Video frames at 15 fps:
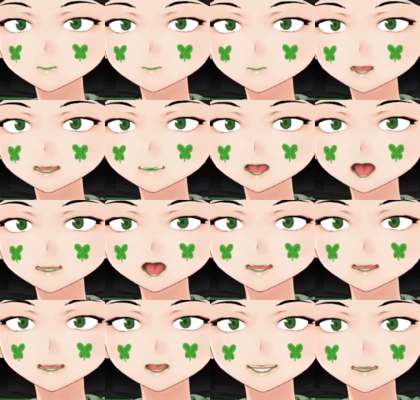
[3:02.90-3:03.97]
it's
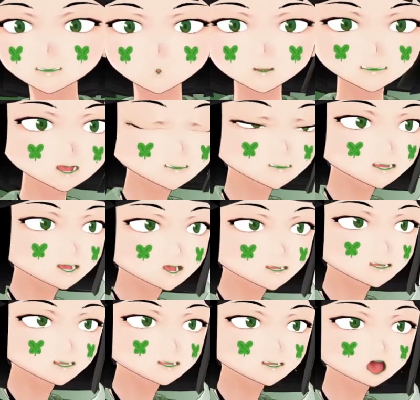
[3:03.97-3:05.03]
100 games, which is
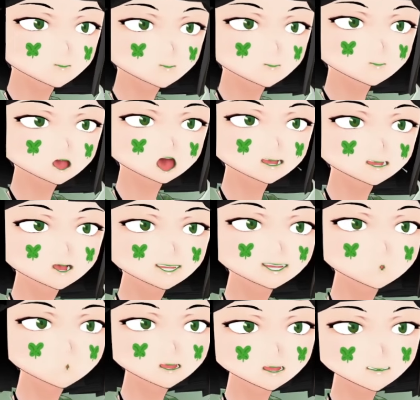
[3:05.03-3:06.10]
still 40
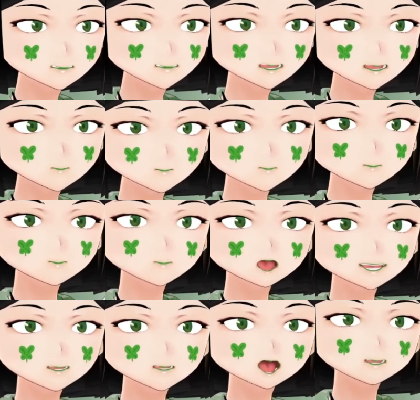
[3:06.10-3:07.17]
hours
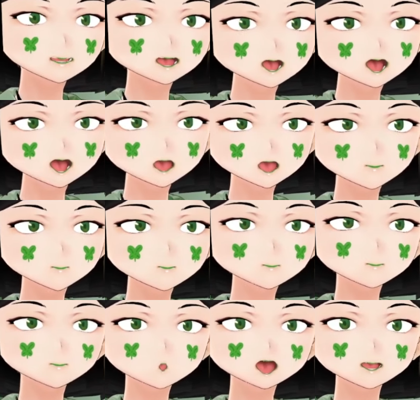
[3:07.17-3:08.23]
worth of time
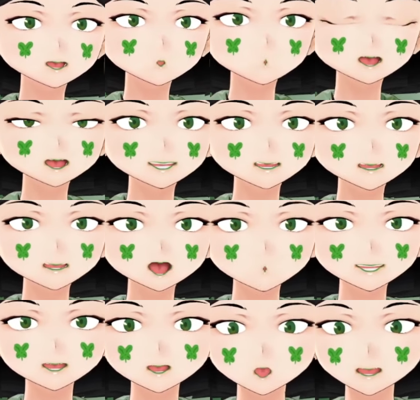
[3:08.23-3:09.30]
for you to get to
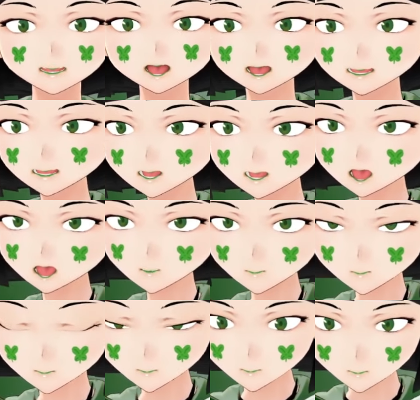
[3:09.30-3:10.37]
where you want to get to. The
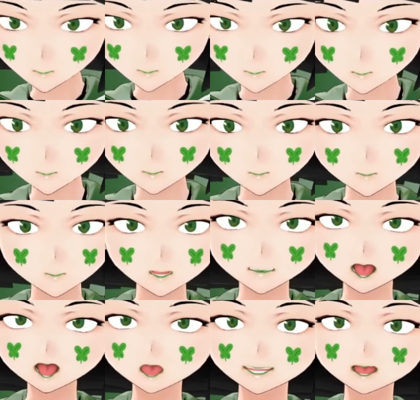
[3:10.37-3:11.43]

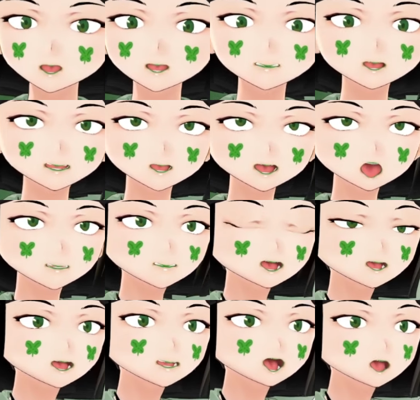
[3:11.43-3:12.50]
reason I make this is because I
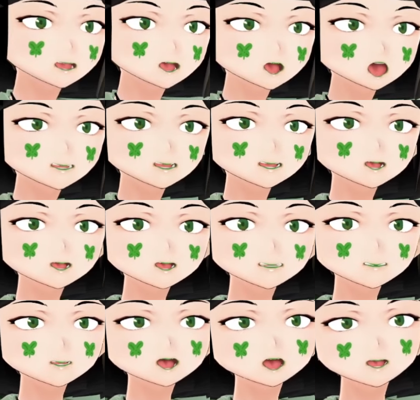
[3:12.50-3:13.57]
think it's more important for you to
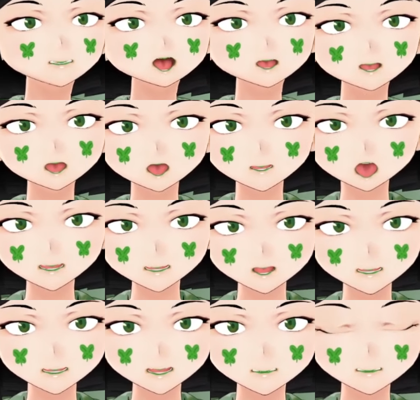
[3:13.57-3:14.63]
just focus on your
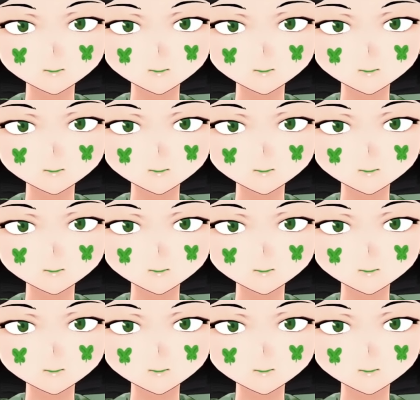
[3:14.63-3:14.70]
performance